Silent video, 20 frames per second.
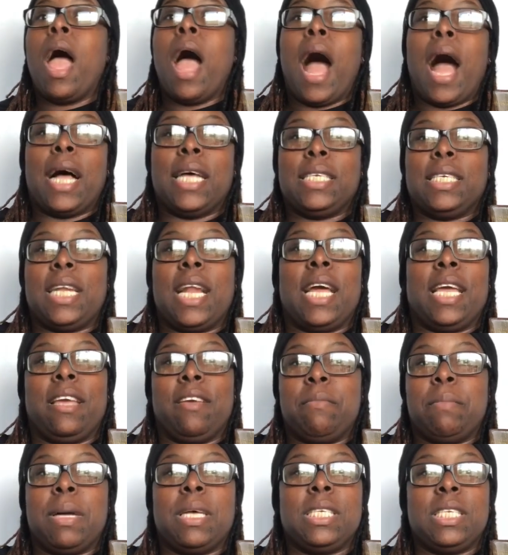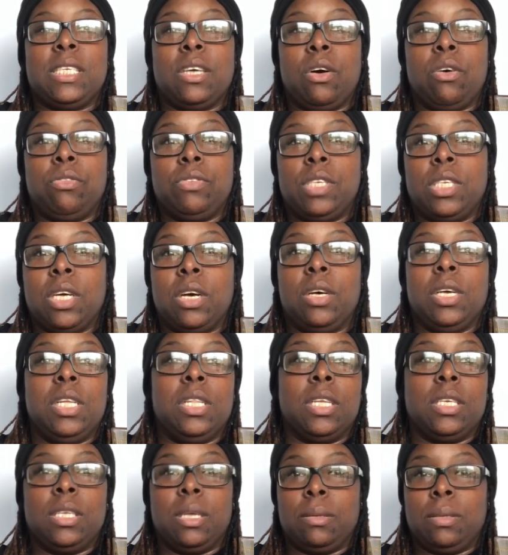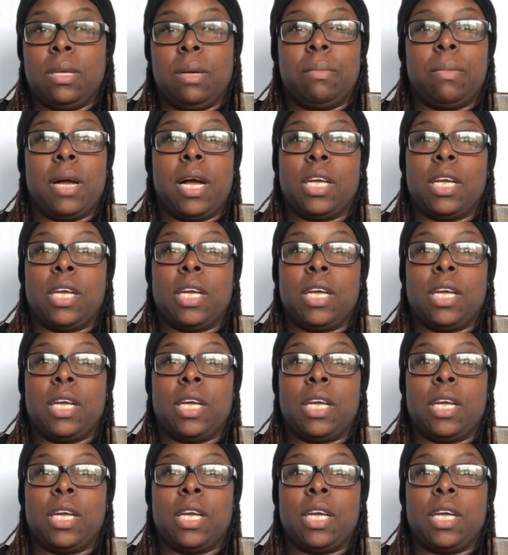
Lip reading: I said I give myself till either September